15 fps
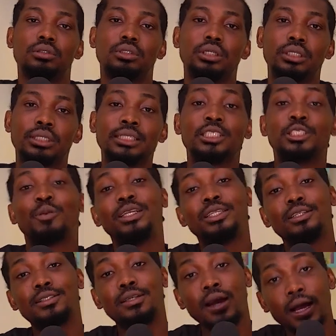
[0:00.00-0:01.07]
that is being
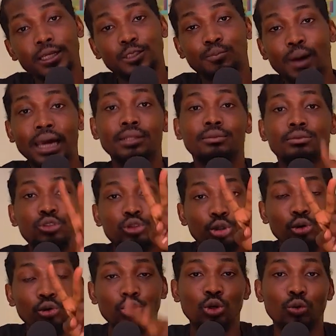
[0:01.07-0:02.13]
discussed by two
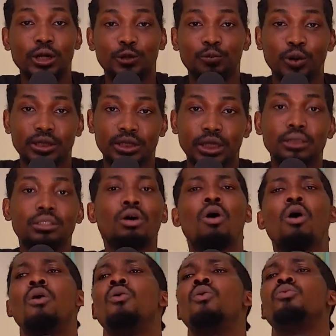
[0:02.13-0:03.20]
US presidents,
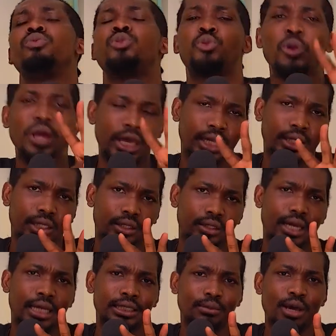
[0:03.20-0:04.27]
all three
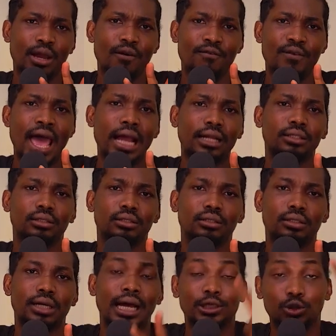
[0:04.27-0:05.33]
as a matter of fact,
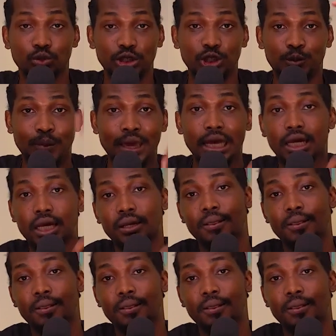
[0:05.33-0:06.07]
as we speak,